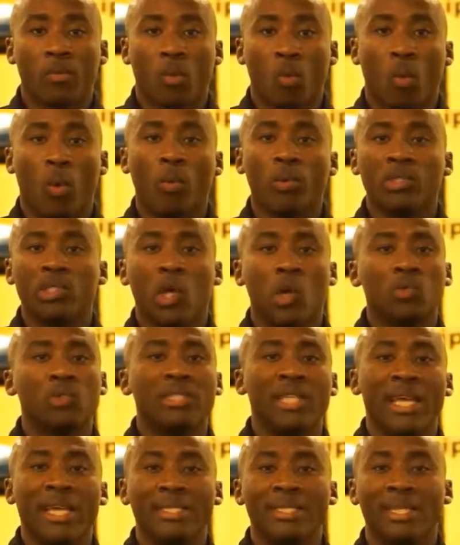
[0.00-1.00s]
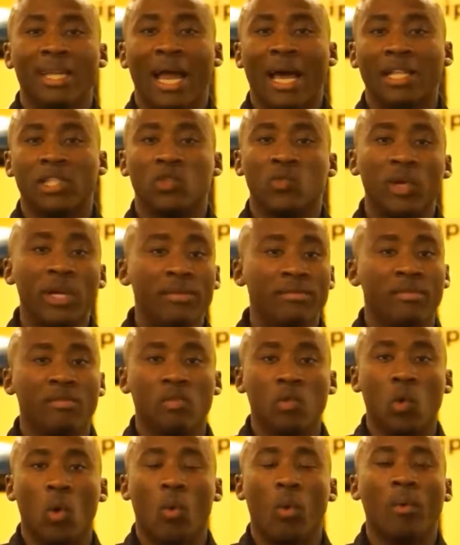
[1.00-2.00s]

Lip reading: What was those things that I dreamed of doing?